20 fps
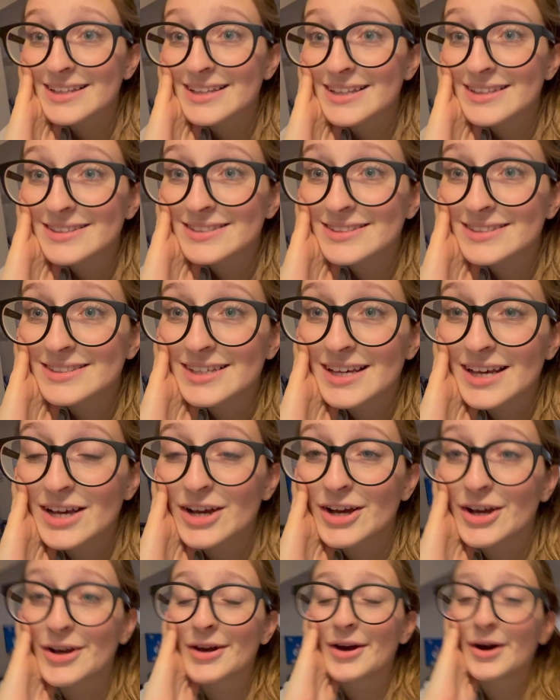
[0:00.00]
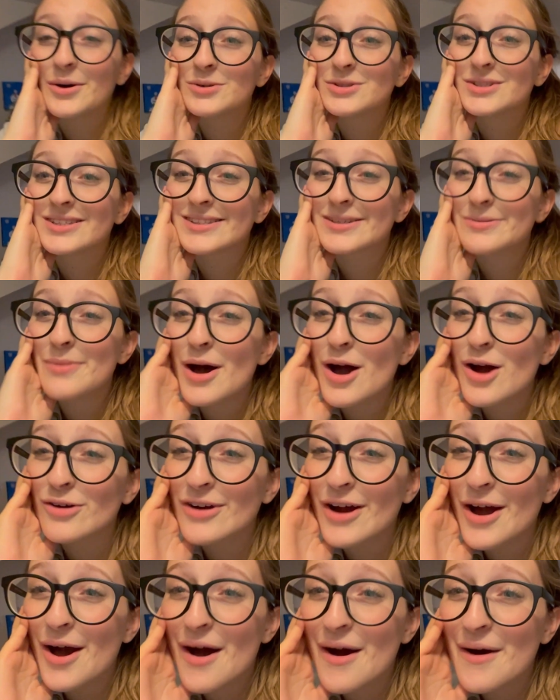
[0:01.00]
Let's go to
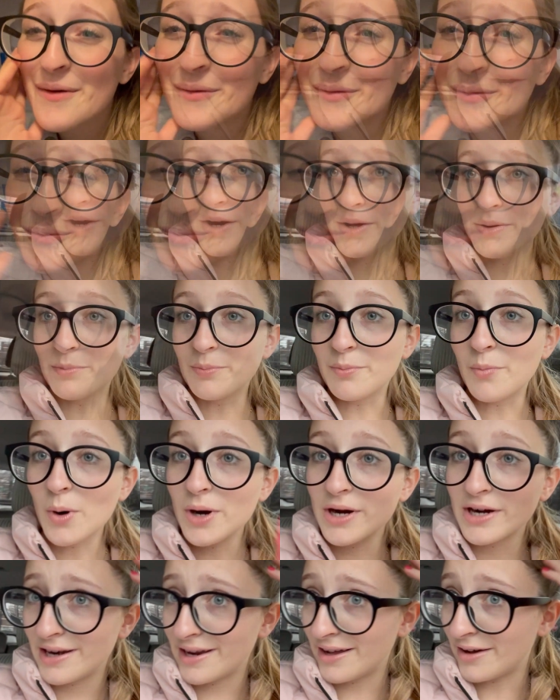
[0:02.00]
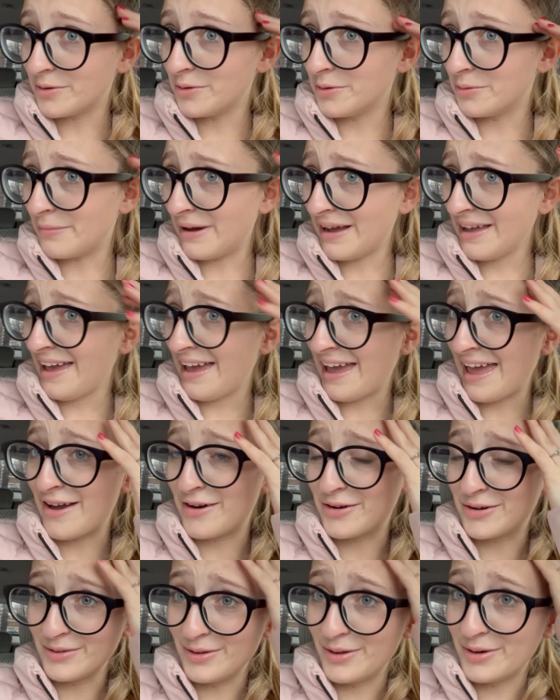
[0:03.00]
tomorrow. Good morning. Oh, my
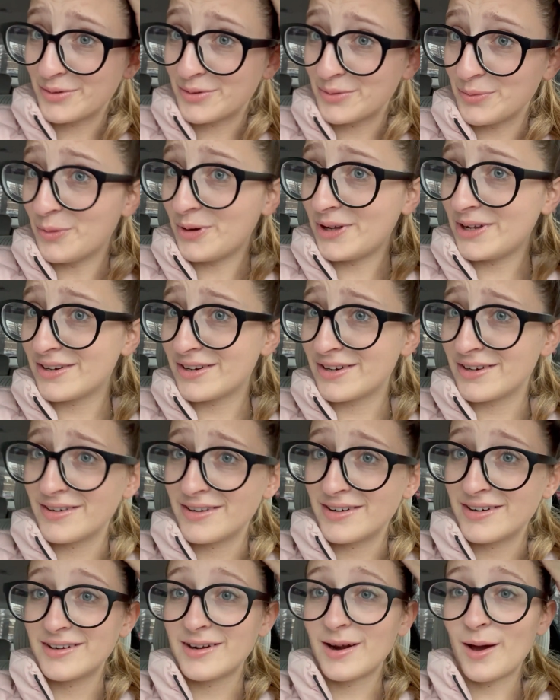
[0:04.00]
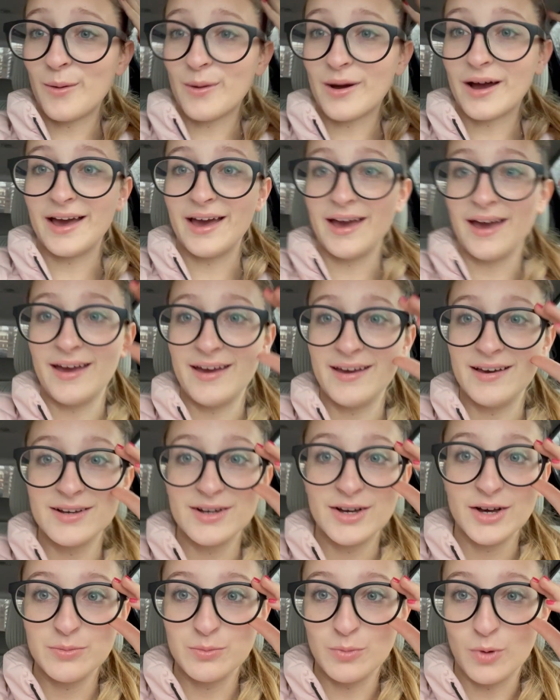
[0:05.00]
hair looks weird. Okay.
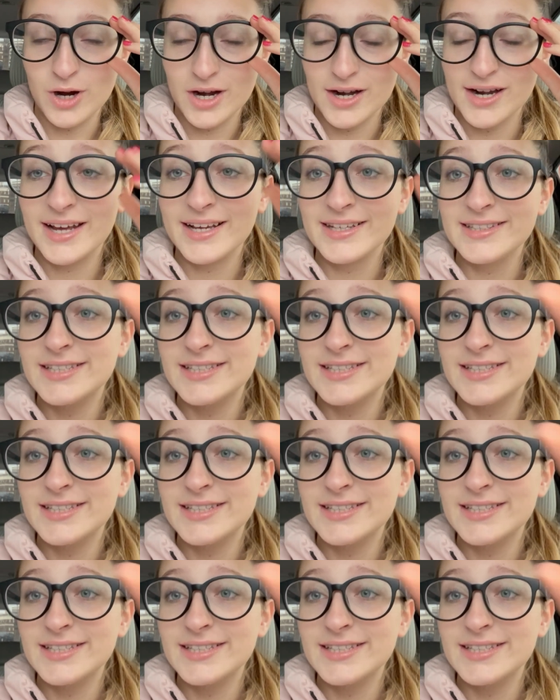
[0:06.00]
Good morning.